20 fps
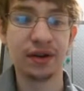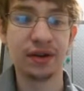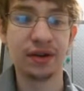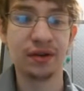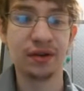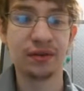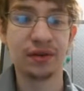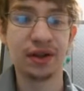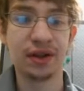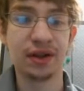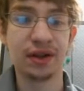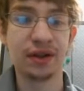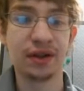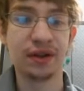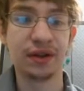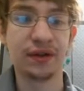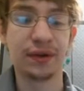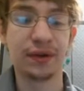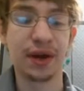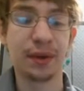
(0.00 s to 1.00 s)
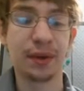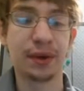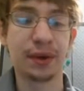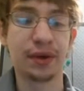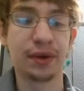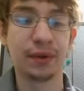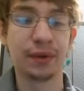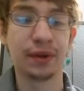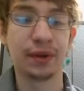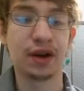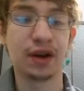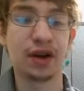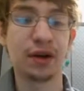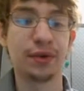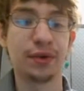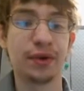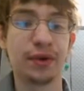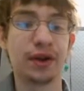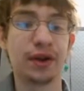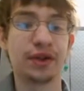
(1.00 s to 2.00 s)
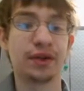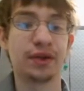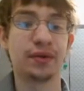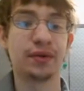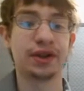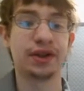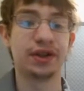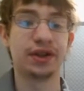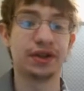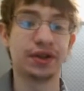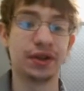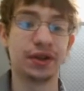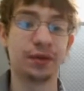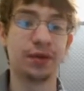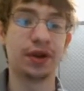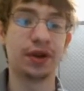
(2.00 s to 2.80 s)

You don't need to leave the vocabulary, but the comprehension questions are the